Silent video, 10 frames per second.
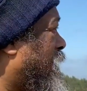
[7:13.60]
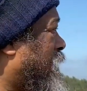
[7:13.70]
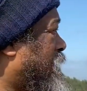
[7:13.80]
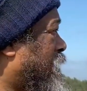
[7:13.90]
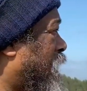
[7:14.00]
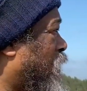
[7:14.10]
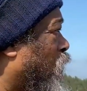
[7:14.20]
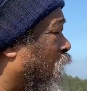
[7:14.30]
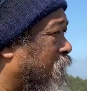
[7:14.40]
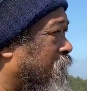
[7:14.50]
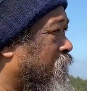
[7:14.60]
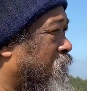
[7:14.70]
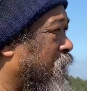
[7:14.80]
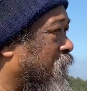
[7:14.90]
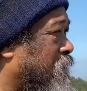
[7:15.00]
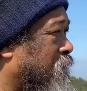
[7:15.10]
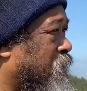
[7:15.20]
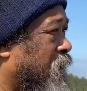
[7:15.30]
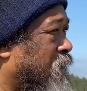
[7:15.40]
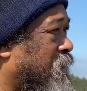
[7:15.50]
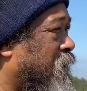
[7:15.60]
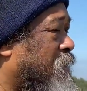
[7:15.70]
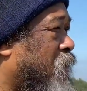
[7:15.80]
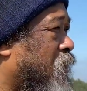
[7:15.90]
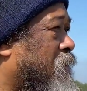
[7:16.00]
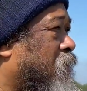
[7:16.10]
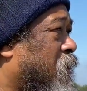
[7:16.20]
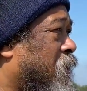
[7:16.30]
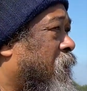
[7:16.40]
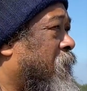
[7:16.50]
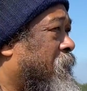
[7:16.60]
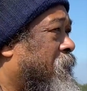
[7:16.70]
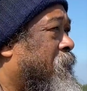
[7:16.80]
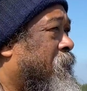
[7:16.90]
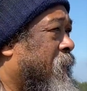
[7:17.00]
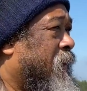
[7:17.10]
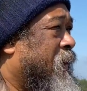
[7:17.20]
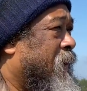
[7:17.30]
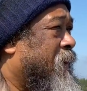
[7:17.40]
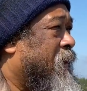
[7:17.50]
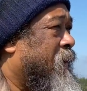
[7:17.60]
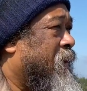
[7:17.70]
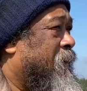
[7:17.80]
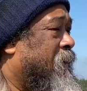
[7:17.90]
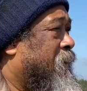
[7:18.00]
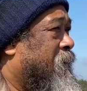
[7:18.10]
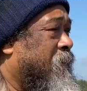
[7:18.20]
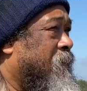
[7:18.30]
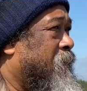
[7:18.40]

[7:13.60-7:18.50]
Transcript: it's like one thing more and more. You know, yeah.